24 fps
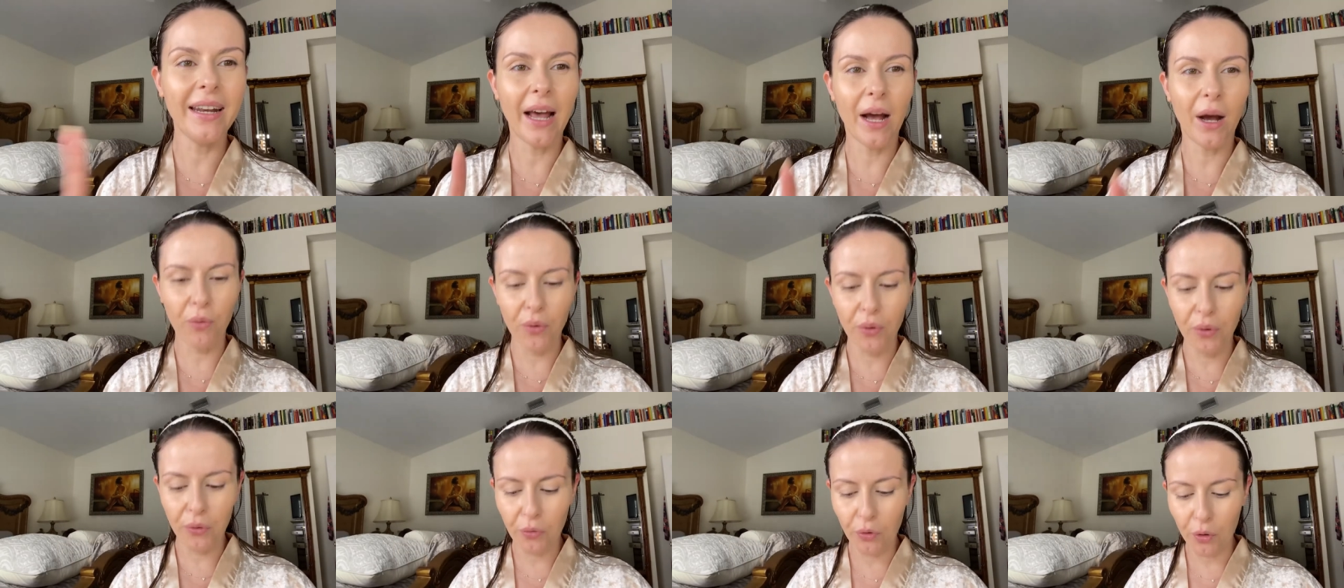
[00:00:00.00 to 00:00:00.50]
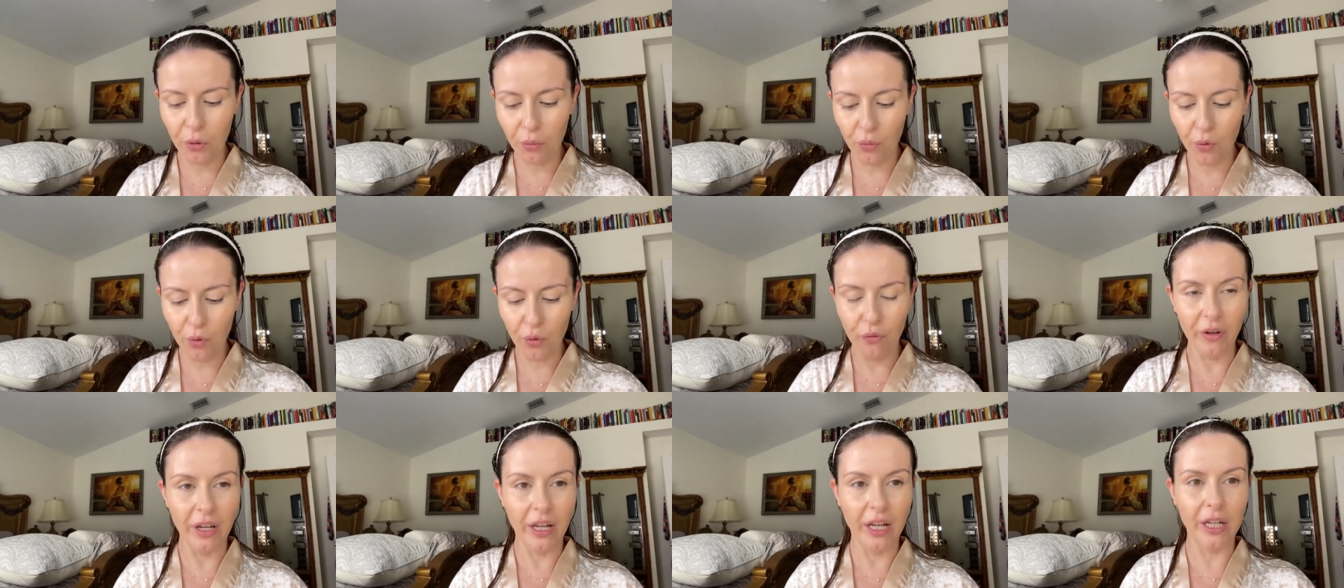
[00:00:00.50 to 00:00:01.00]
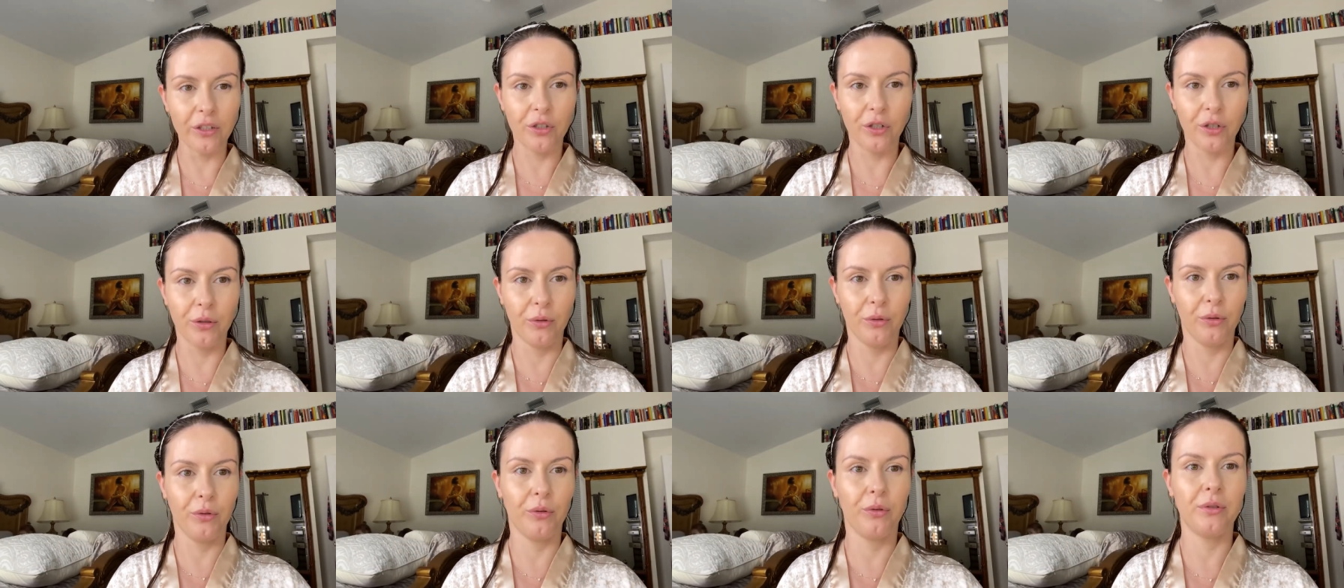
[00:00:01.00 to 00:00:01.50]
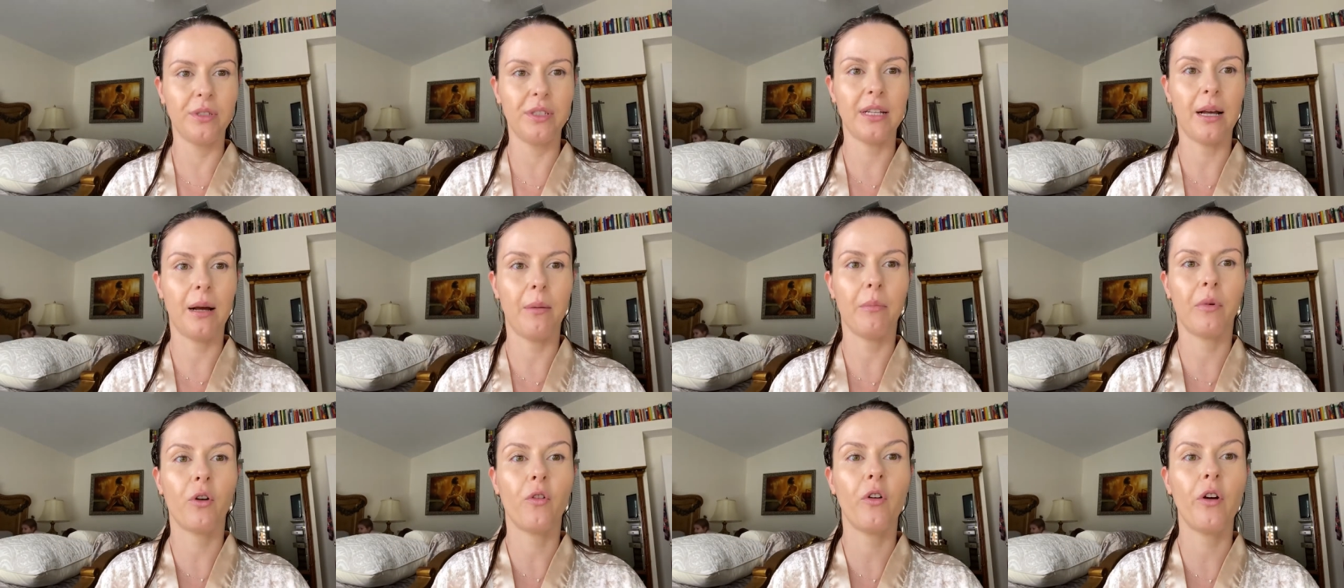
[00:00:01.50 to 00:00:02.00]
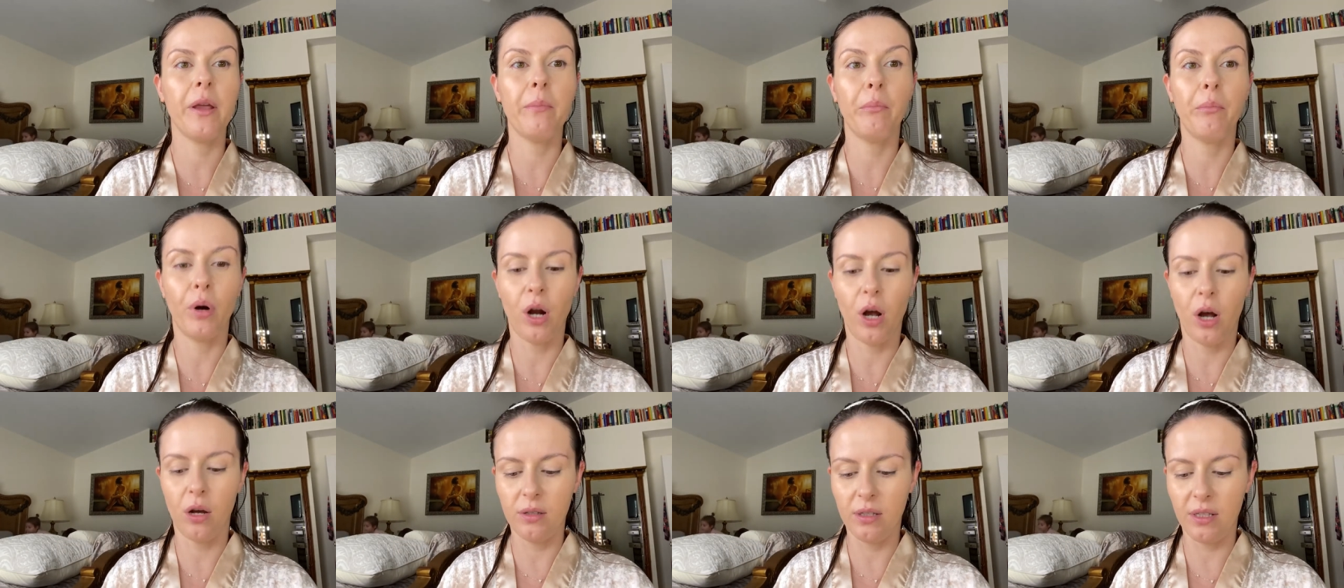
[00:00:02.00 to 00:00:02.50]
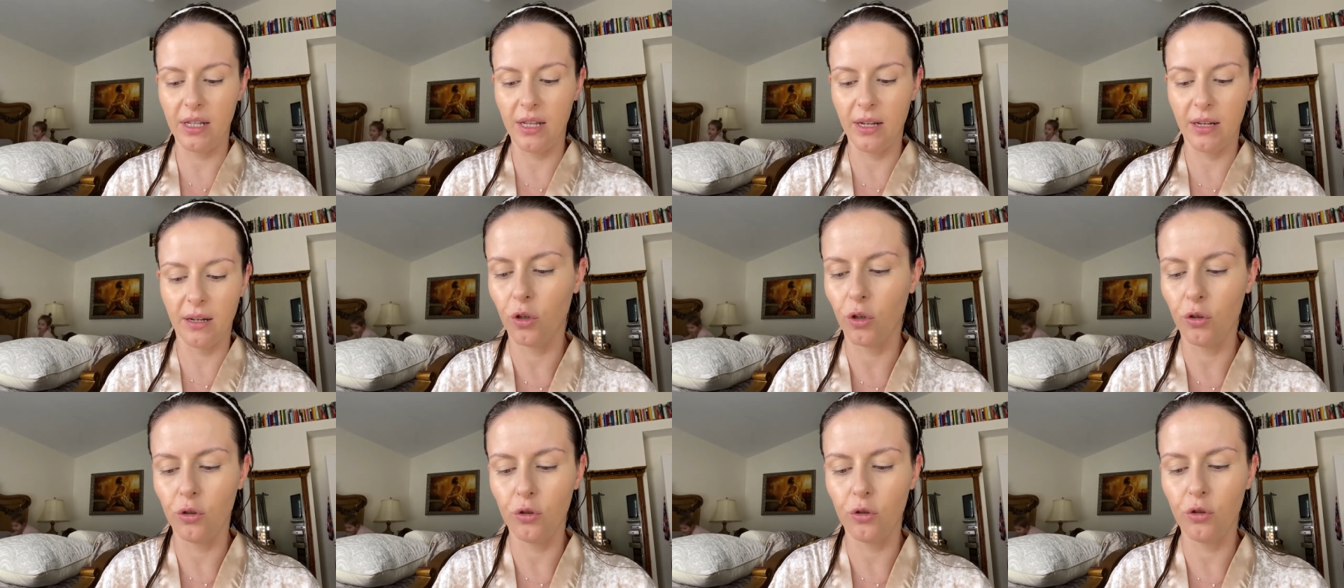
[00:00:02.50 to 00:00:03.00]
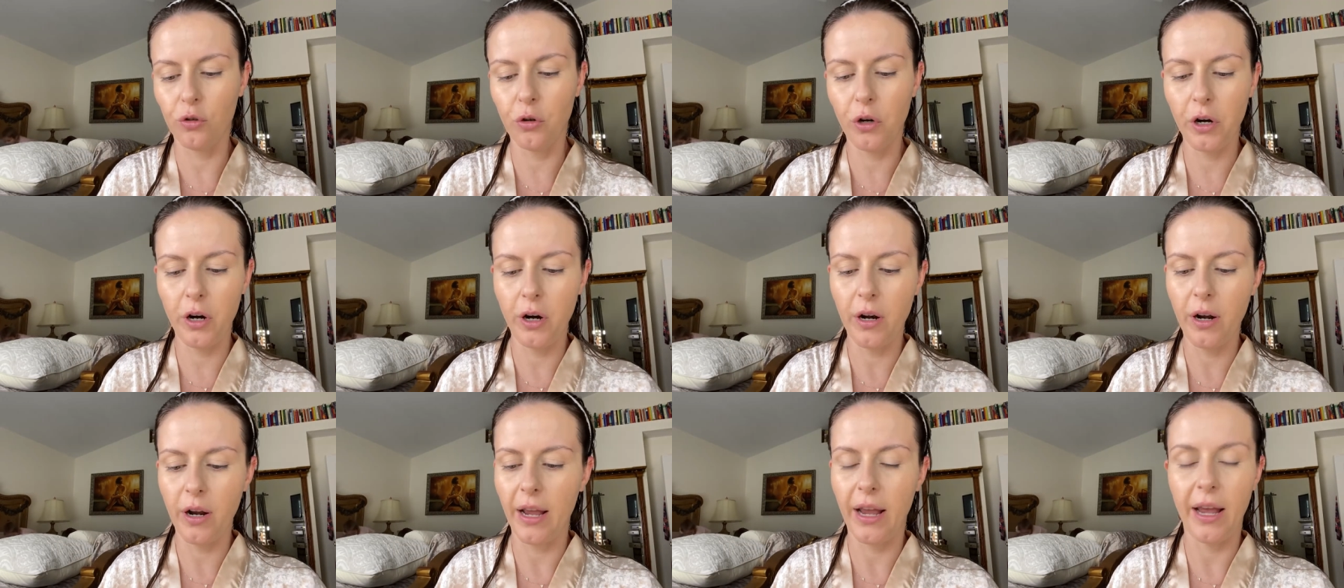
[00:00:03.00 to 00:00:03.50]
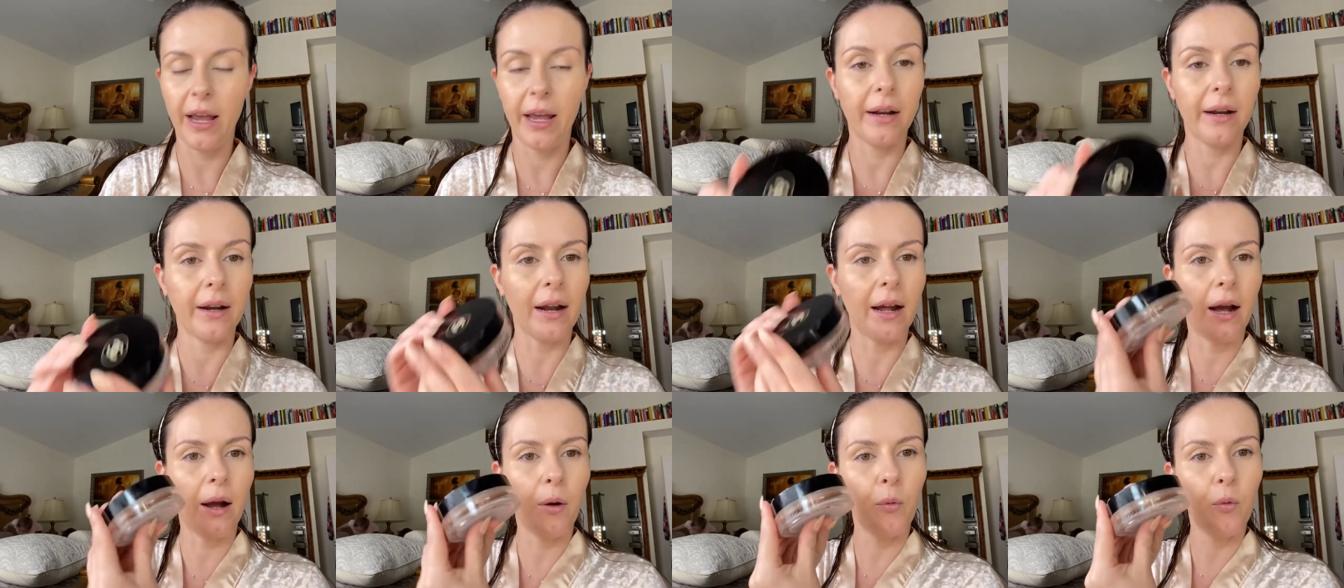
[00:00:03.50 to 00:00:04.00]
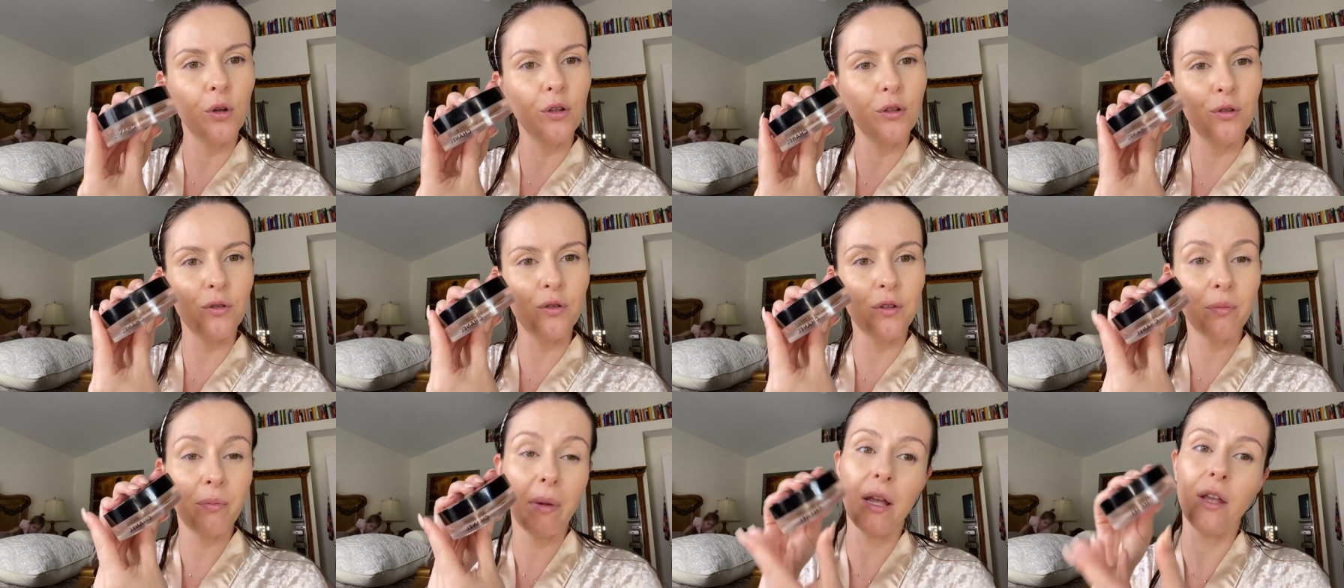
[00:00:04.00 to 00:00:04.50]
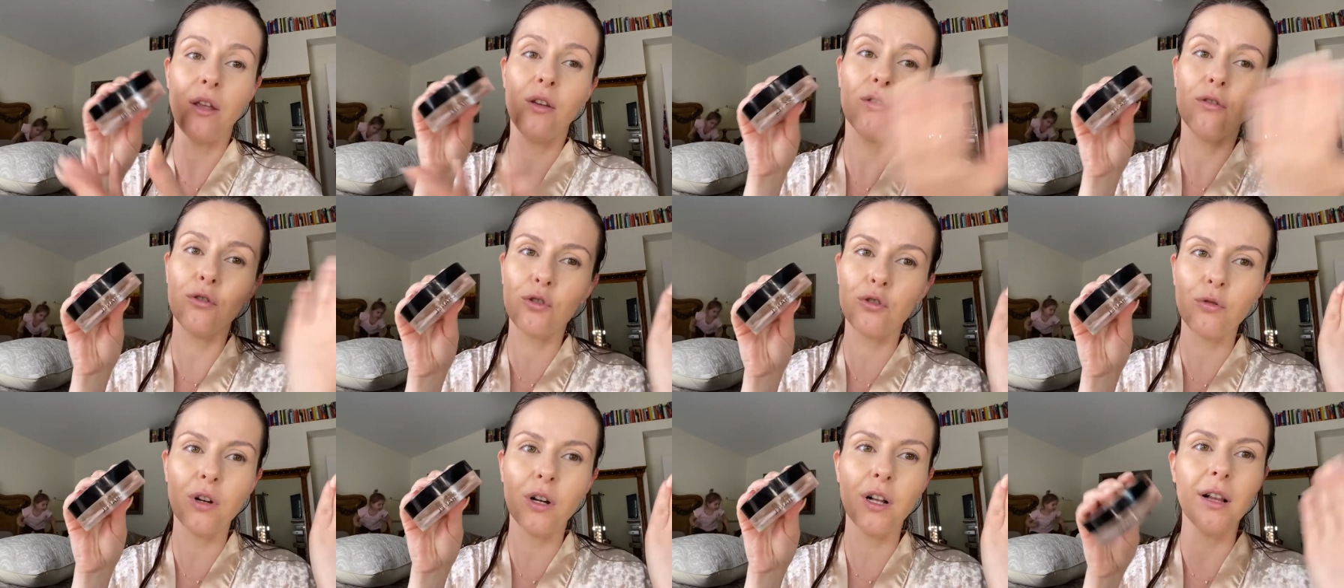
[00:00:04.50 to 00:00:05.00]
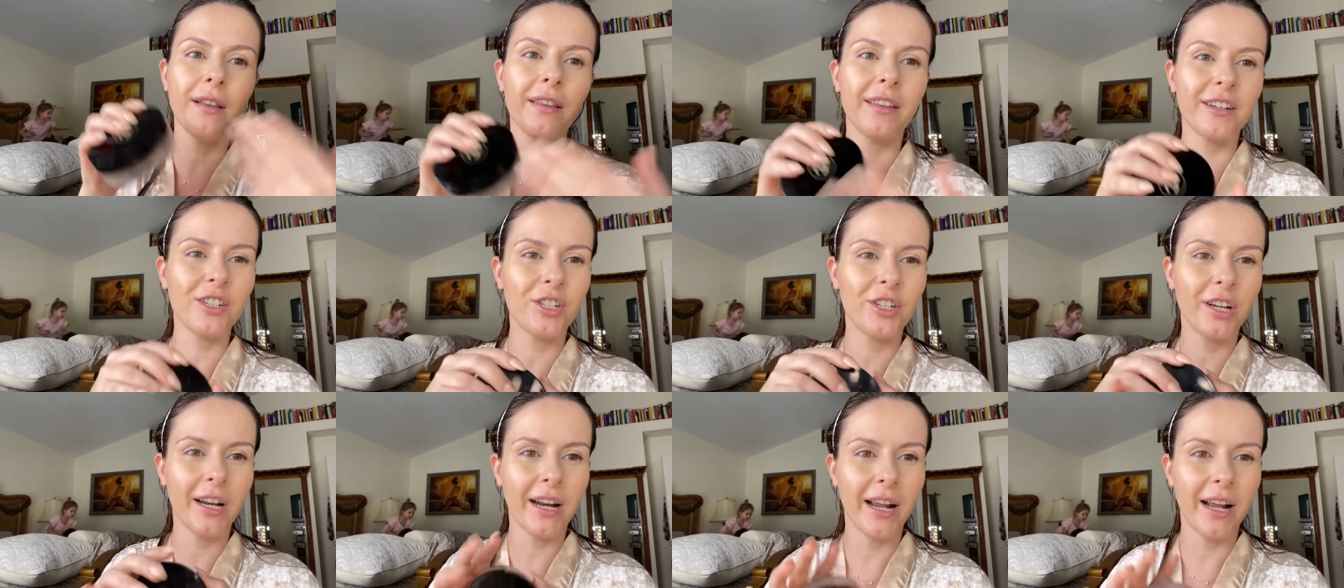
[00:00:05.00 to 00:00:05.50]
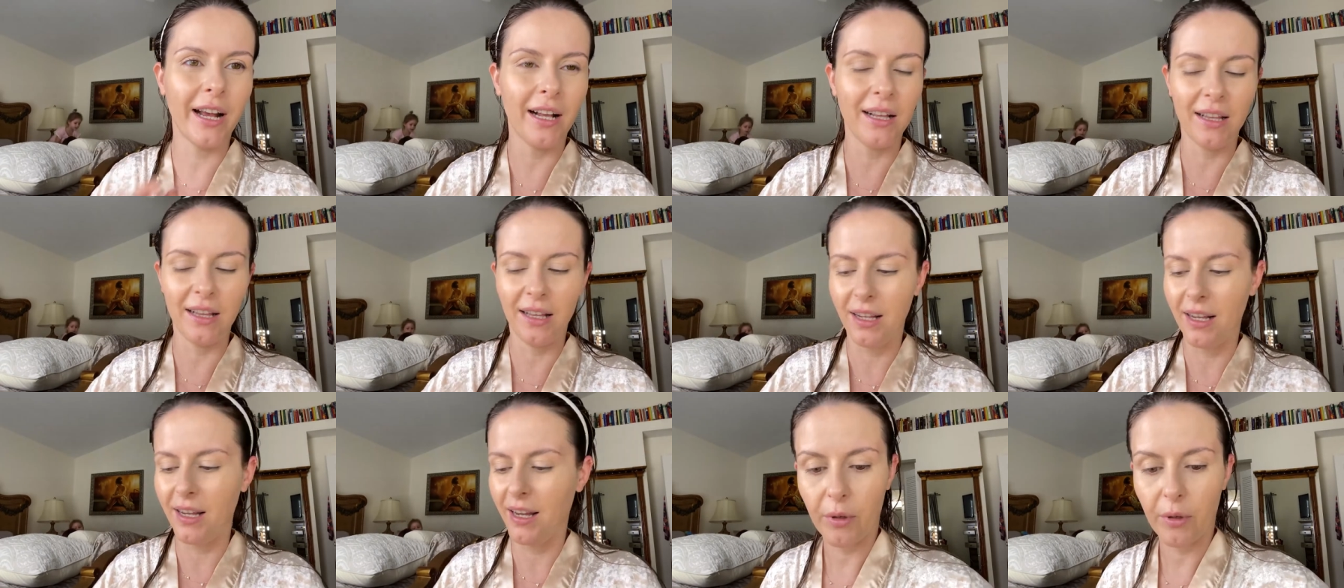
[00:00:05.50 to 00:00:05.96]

now we will move into some cream bronzing contour, and I will use my usual, the Chanel.